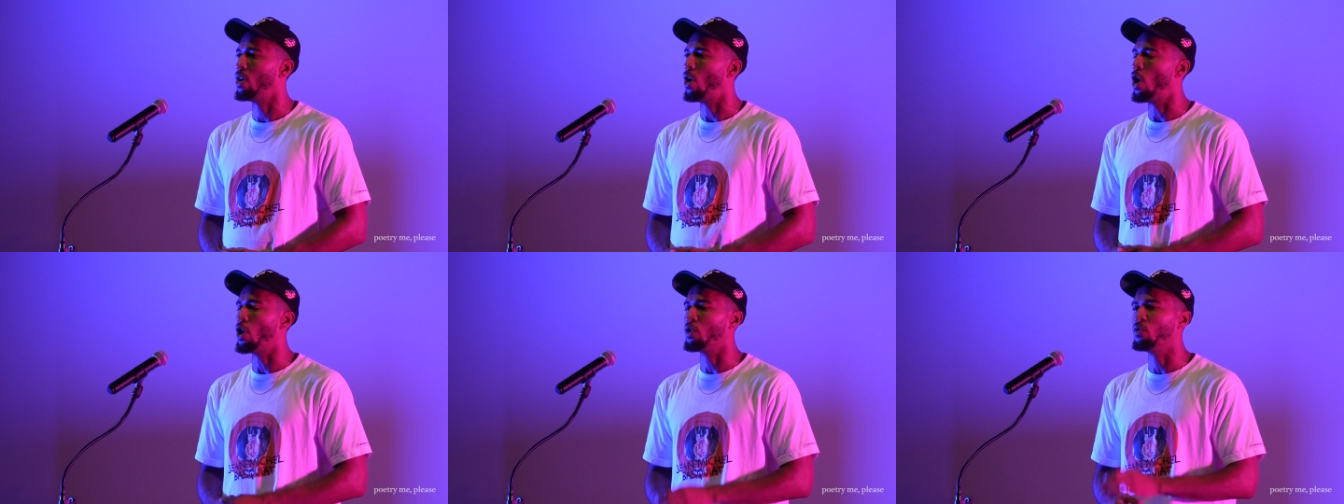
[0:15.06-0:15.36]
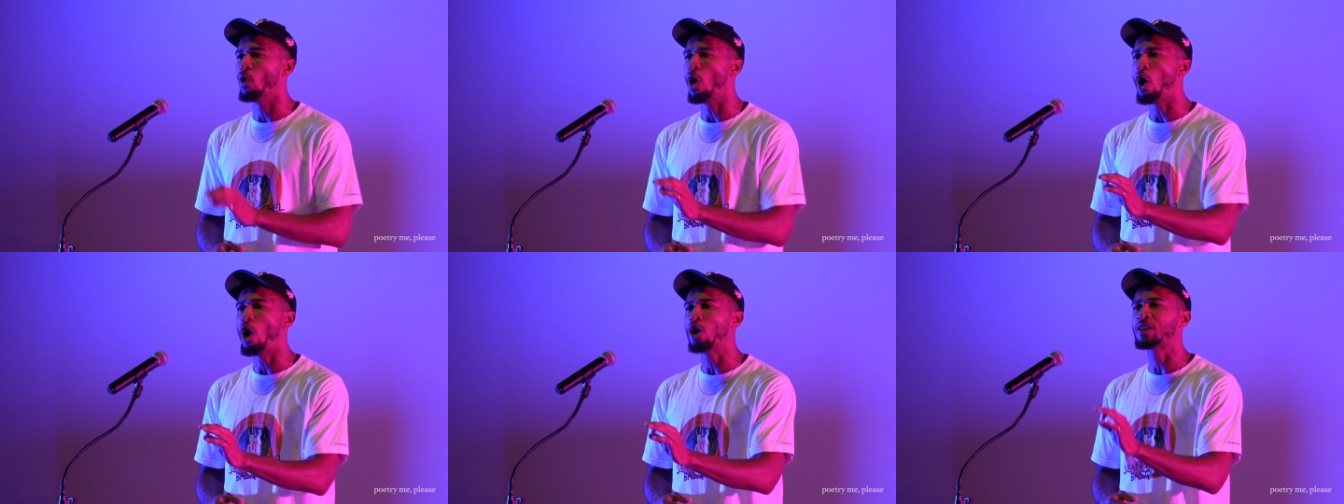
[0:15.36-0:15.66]

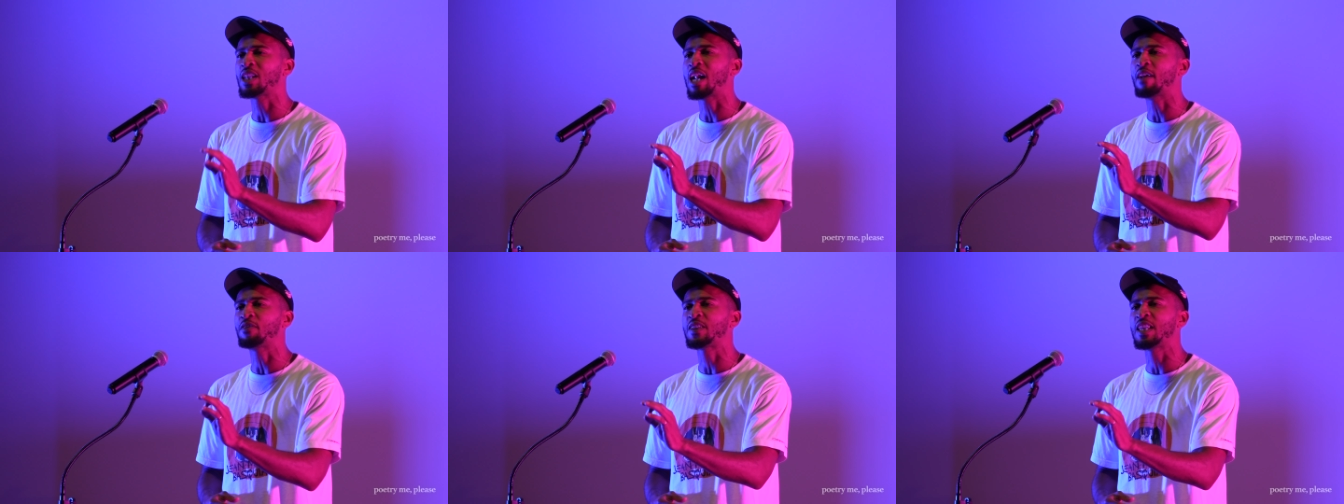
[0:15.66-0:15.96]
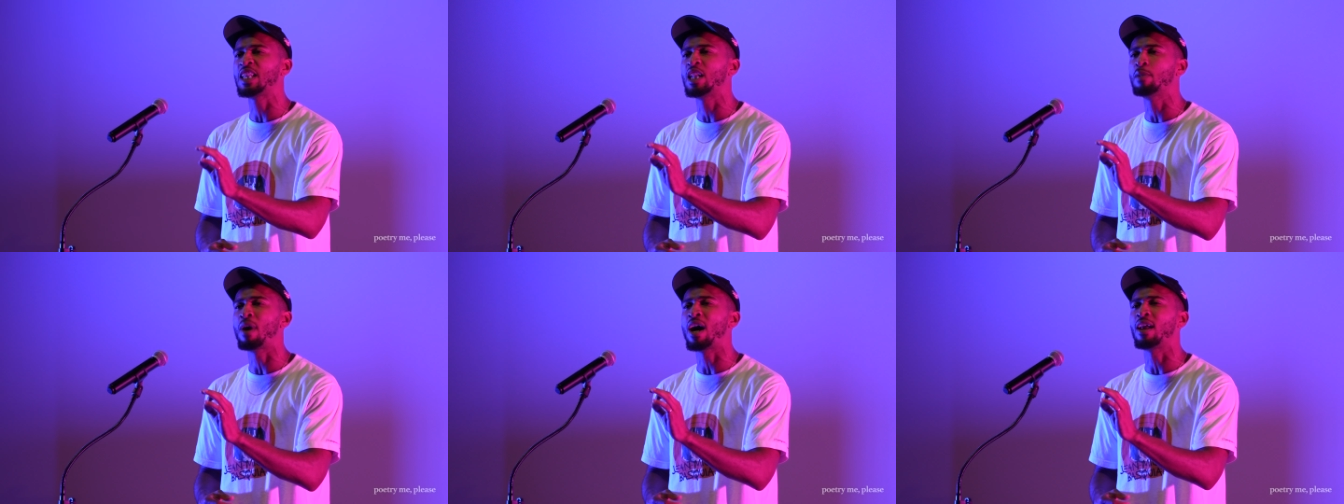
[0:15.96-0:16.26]
on wrongs that I've
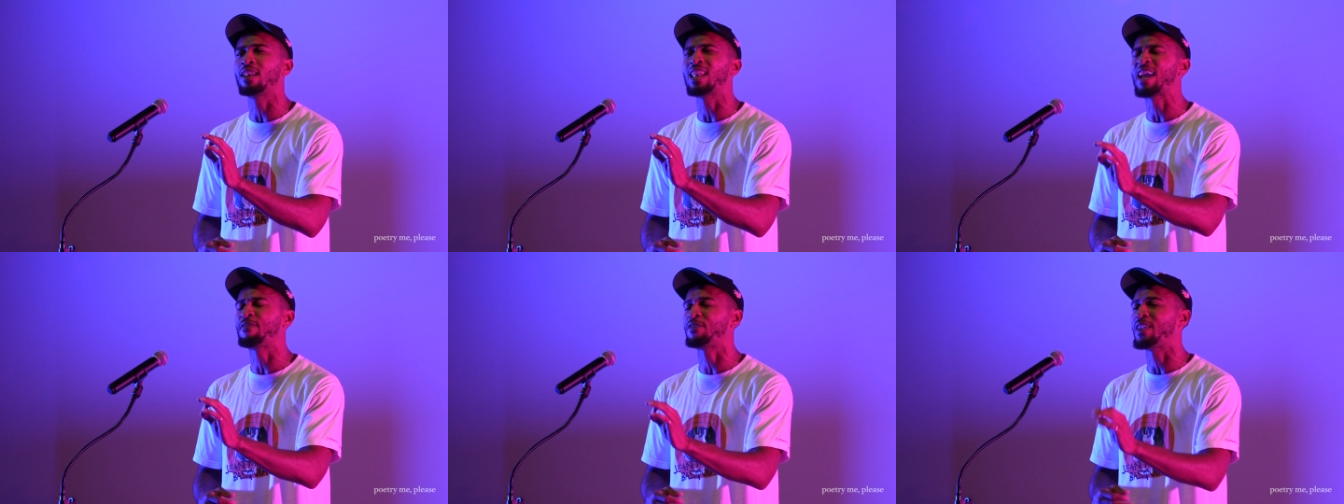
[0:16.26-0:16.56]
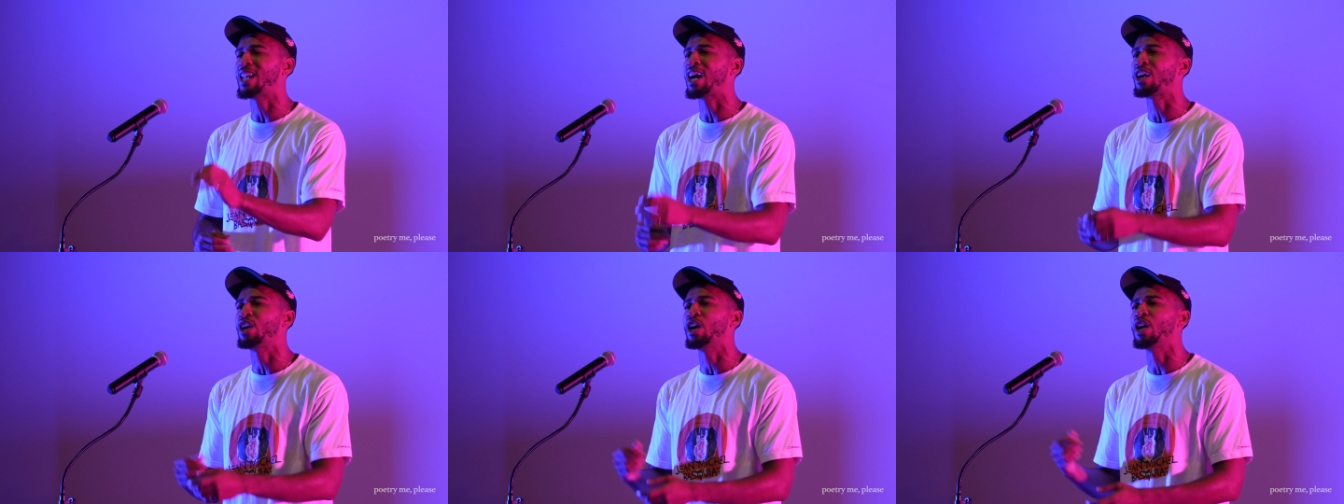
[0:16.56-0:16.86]
seen in my life
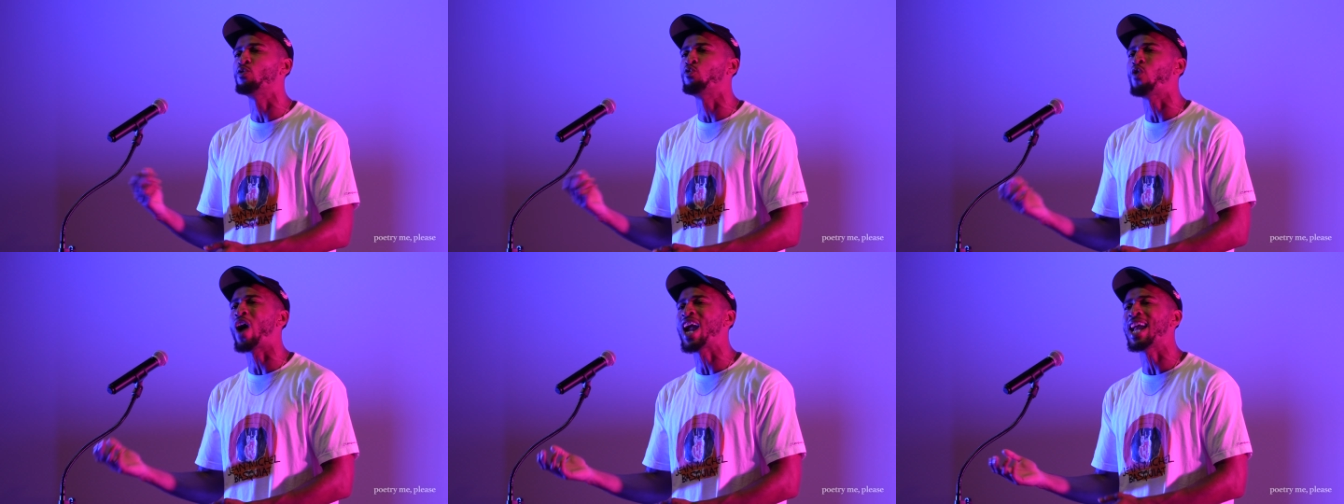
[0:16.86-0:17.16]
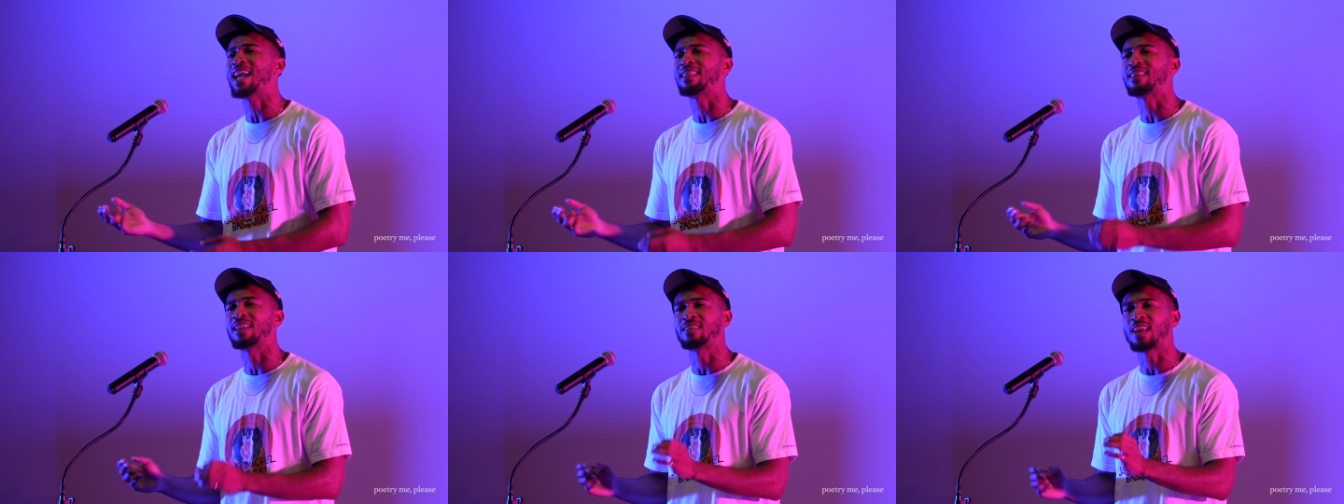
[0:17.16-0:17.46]
that I couldn't
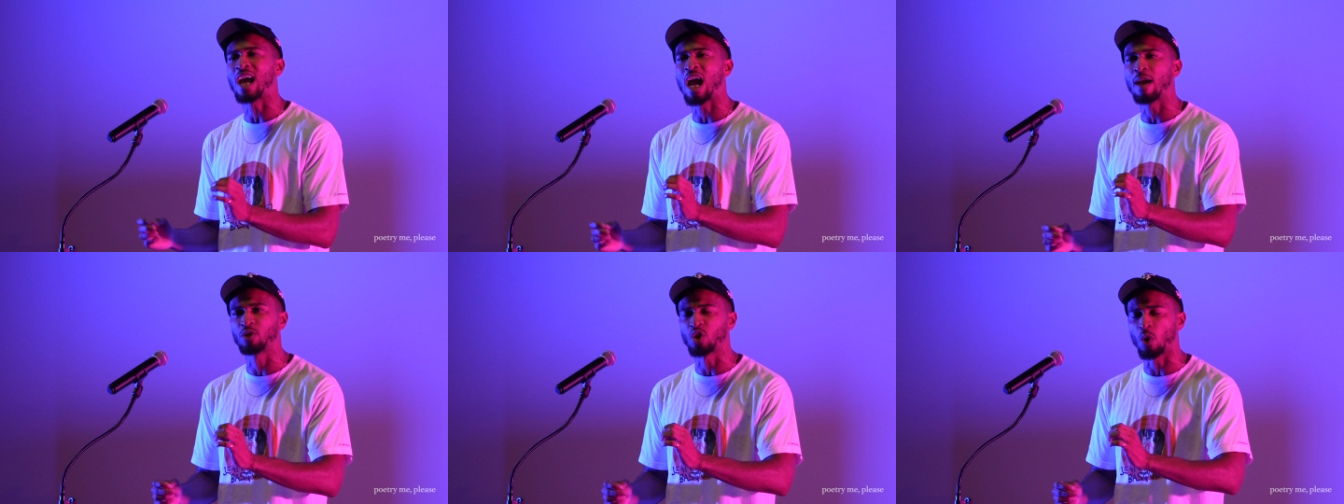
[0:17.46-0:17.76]
write at the time,